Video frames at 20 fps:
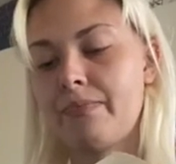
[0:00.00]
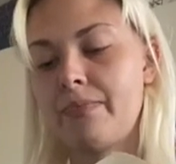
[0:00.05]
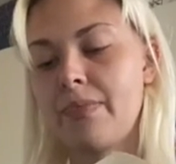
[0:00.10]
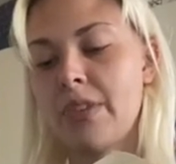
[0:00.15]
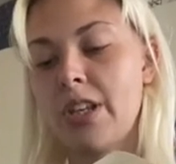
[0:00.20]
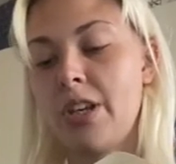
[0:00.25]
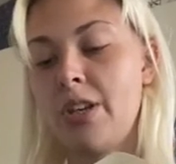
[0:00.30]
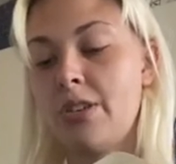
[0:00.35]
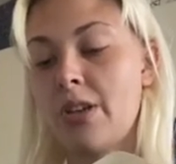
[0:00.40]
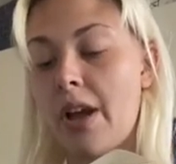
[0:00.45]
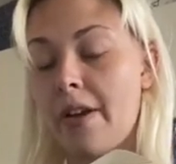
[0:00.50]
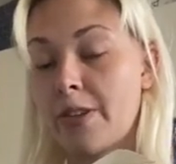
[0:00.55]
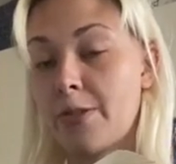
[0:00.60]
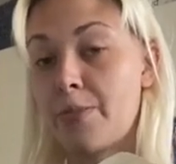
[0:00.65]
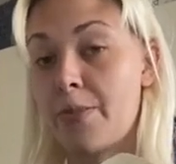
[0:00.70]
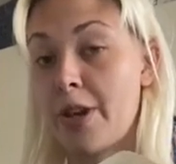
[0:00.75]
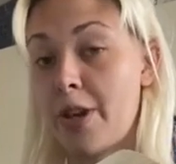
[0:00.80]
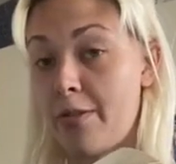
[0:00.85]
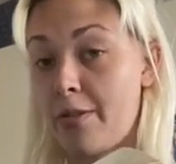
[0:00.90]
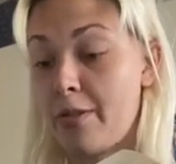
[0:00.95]
You don't have to
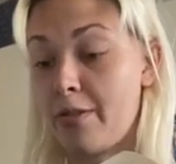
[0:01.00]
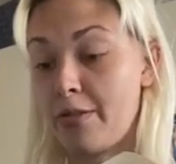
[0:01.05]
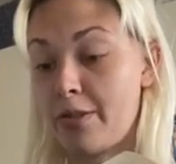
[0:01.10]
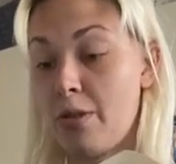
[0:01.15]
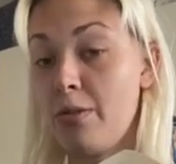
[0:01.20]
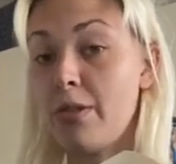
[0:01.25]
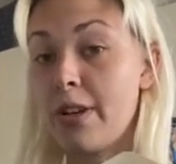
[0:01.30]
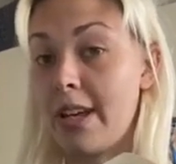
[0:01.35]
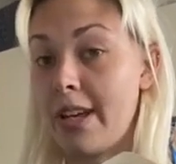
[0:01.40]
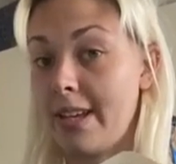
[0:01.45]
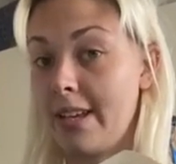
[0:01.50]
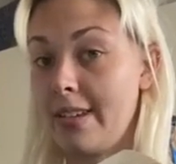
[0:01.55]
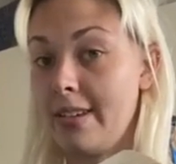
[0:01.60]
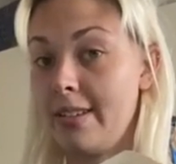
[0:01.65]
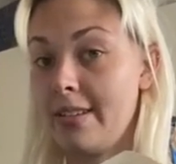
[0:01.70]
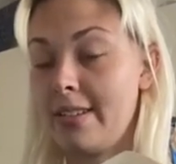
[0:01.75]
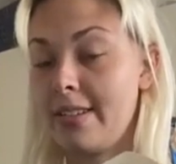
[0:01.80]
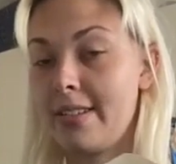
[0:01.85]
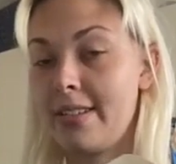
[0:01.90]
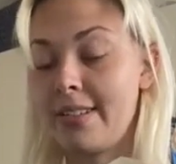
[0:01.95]
bring your own donkey,
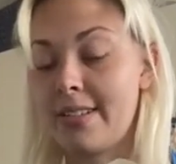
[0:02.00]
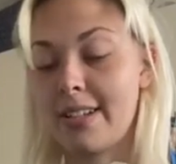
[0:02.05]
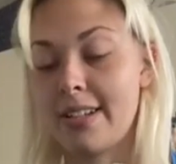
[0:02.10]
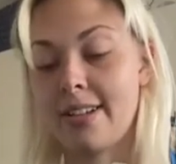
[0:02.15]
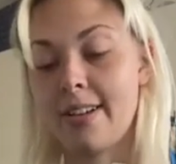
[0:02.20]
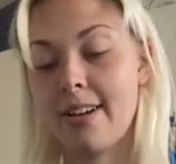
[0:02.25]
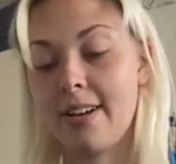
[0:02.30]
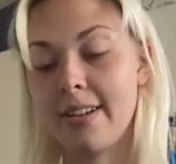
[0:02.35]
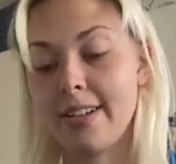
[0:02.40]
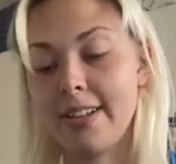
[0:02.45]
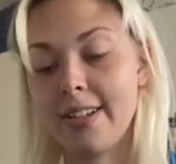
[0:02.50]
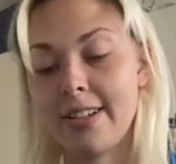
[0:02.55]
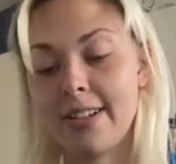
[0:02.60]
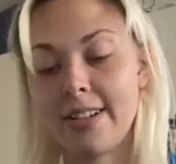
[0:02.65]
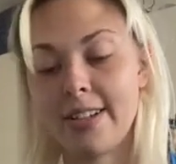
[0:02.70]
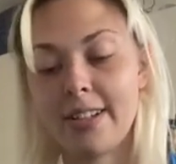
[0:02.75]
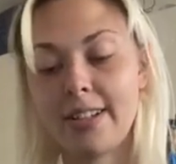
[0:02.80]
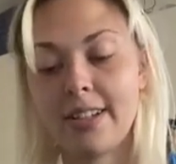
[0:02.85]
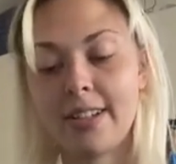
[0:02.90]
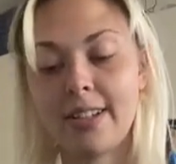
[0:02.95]
said Carla.
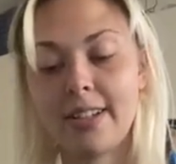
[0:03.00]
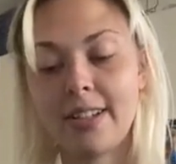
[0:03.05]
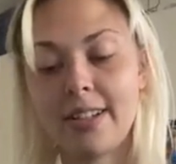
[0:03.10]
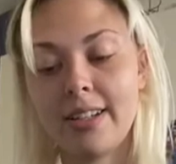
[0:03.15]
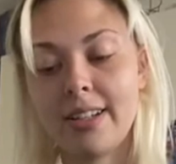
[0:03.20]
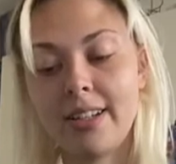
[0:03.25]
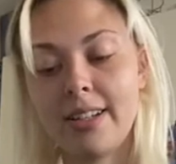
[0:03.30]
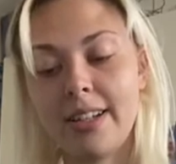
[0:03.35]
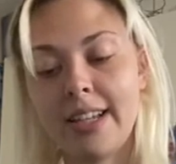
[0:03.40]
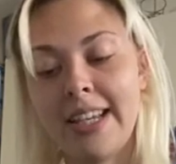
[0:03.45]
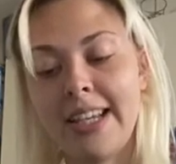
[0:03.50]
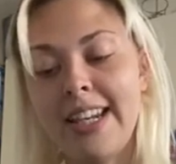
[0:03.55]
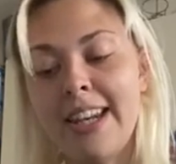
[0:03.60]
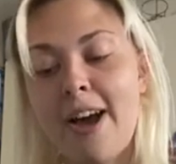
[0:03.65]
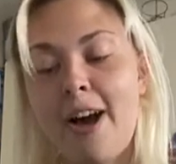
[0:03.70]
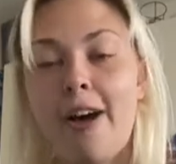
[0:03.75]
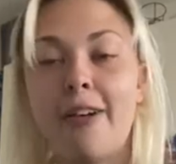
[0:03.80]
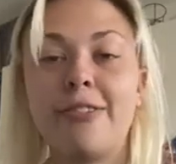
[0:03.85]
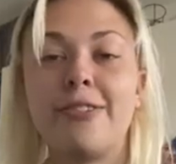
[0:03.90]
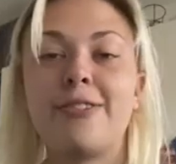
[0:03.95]
He
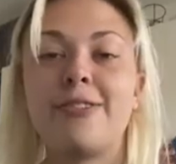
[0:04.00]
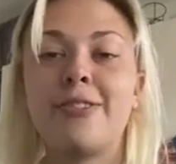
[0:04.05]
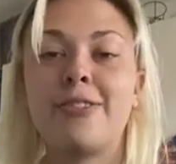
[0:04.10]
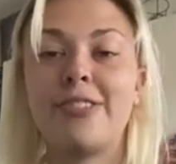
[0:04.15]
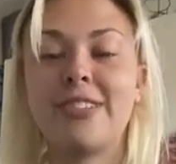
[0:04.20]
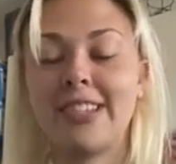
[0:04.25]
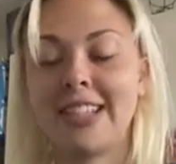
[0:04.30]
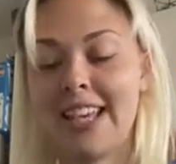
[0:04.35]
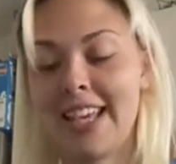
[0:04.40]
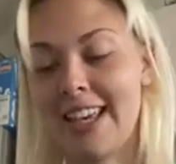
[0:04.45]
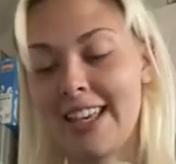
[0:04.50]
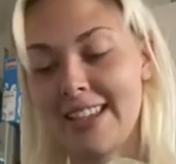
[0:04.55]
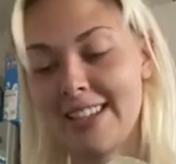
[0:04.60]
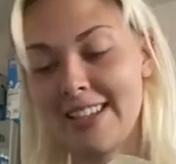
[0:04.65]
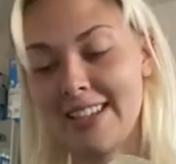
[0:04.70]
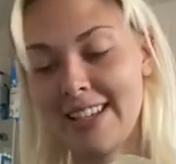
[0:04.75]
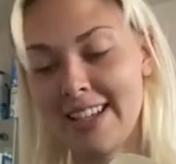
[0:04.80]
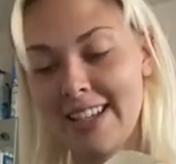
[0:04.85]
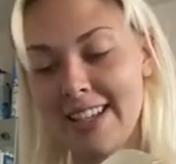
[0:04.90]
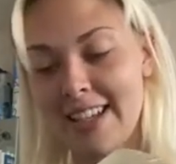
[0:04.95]
laughed through his
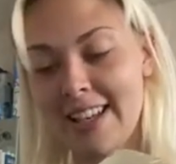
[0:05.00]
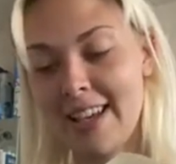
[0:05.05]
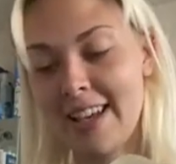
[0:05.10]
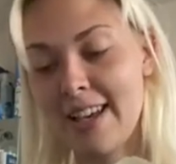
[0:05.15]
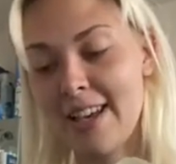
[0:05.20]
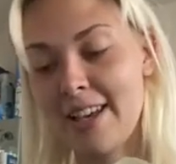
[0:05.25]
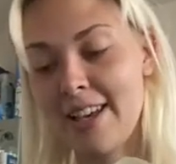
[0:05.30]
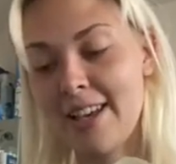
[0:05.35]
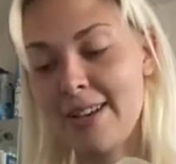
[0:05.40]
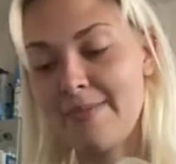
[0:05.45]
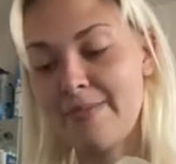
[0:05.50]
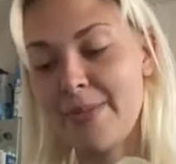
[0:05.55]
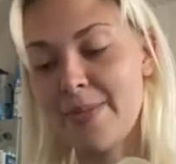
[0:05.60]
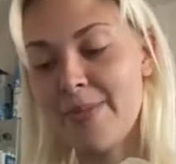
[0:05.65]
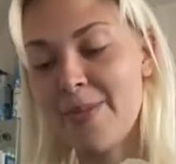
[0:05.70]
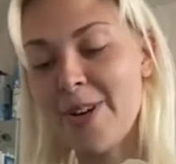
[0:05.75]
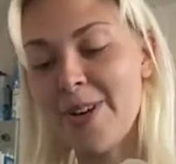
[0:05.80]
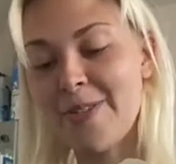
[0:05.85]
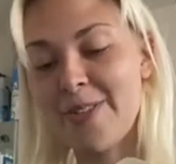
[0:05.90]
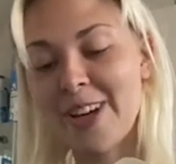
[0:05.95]
tears. But
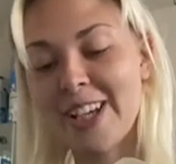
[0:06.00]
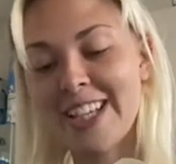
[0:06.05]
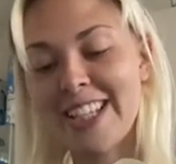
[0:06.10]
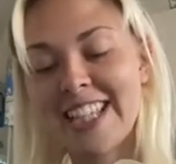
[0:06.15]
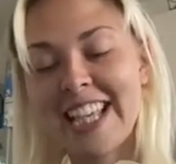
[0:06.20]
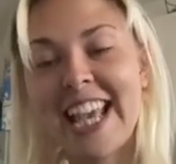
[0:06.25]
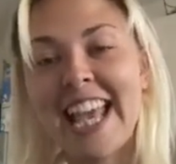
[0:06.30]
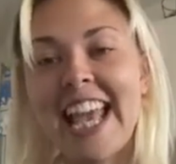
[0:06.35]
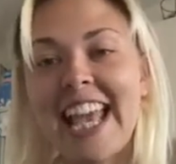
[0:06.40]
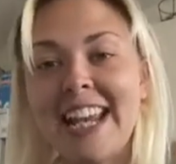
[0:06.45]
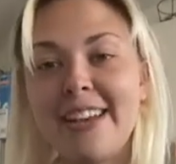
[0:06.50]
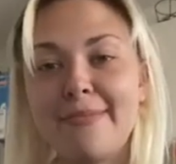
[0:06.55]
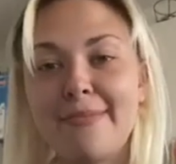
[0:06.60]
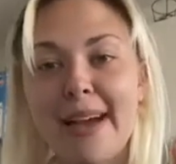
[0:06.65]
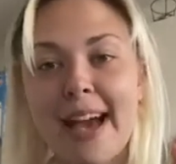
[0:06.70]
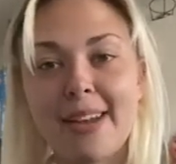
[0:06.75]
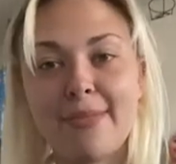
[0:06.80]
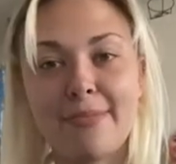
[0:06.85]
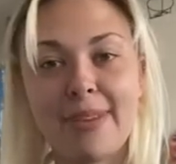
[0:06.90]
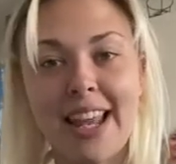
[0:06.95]
what if I stick it in a
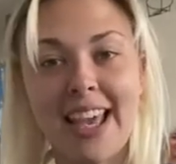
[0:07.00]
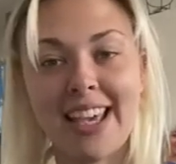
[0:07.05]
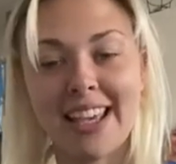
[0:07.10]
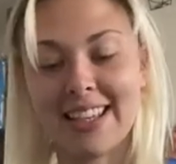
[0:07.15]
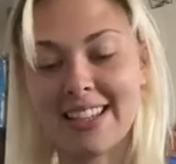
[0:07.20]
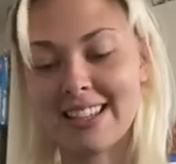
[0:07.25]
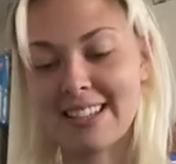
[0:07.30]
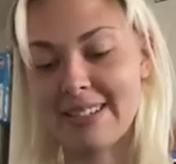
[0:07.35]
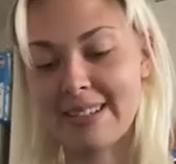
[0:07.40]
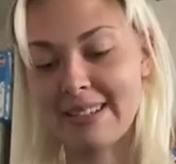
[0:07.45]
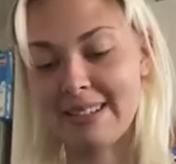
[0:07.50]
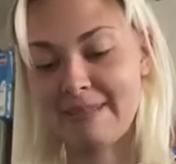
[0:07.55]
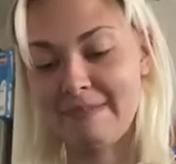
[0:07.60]
bad place?